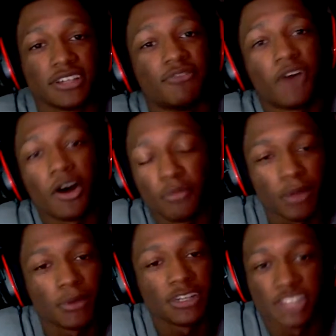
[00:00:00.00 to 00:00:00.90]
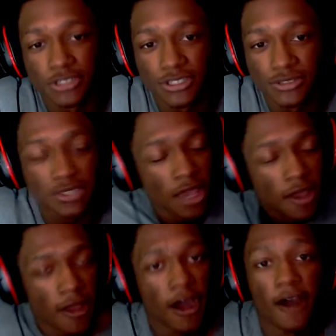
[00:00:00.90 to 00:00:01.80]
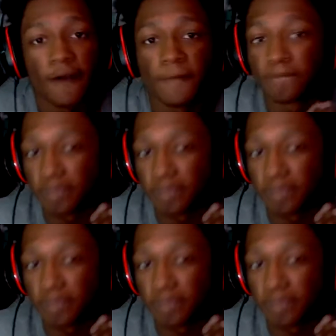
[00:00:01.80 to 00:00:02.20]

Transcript: Follow me on my socials. Um,